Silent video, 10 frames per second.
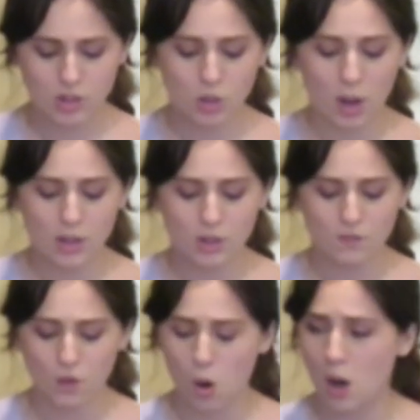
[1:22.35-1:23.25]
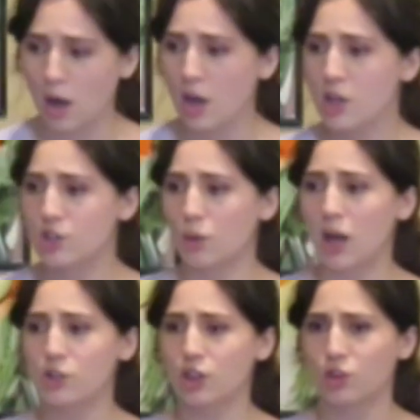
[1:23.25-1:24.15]
204,
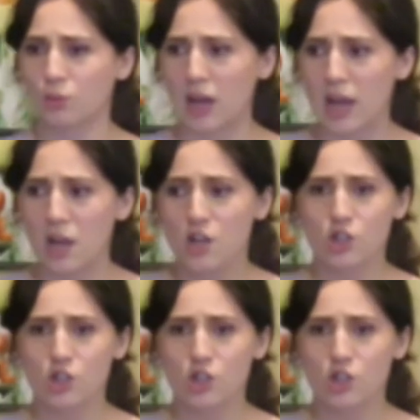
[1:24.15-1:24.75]
203,